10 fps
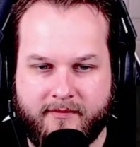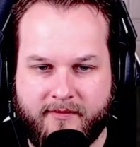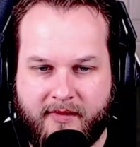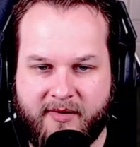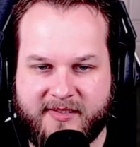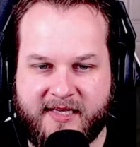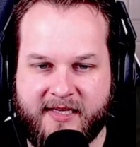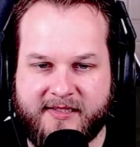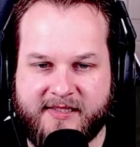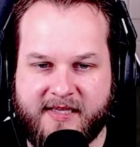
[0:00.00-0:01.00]
Quick to
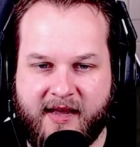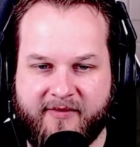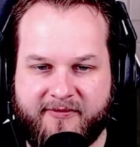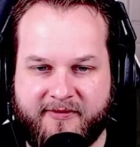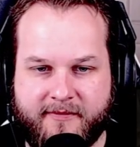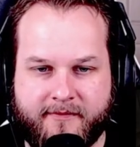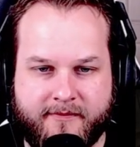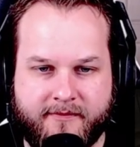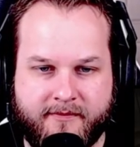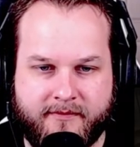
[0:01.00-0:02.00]
hit stuff.
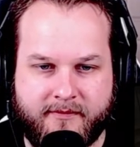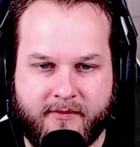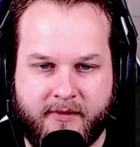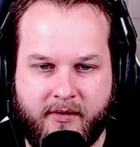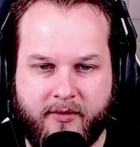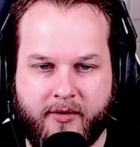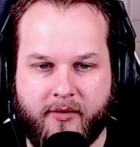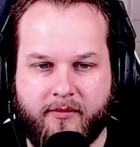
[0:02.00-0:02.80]
There you go.